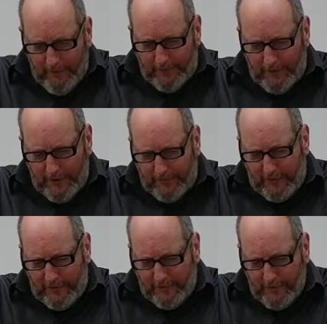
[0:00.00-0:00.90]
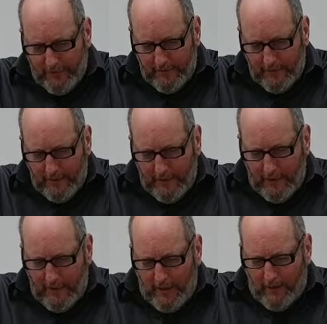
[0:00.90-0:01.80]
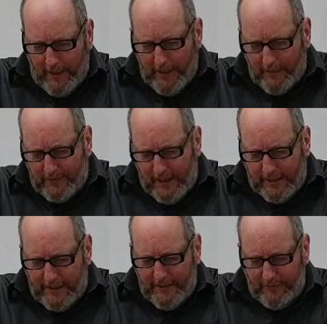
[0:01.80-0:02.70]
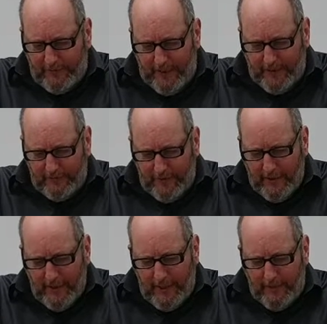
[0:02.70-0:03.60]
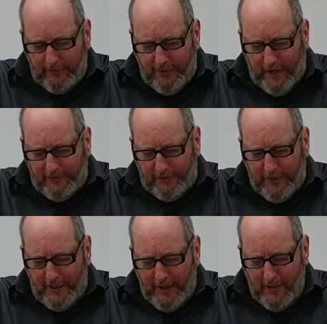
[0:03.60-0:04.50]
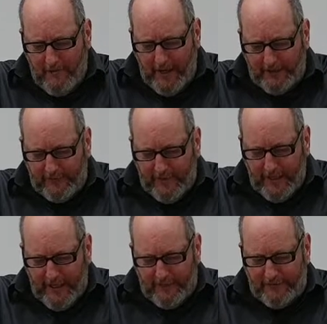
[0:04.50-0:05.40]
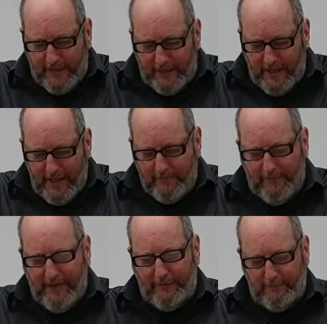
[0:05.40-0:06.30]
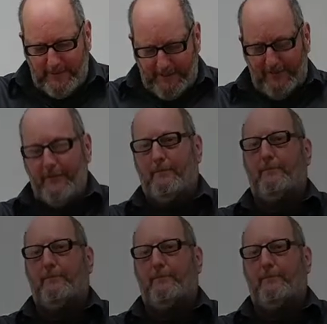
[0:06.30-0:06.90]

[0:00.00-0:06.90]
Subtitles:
verse 36. While they were telling these things, he himself stood in their midst and said to them, Peace be to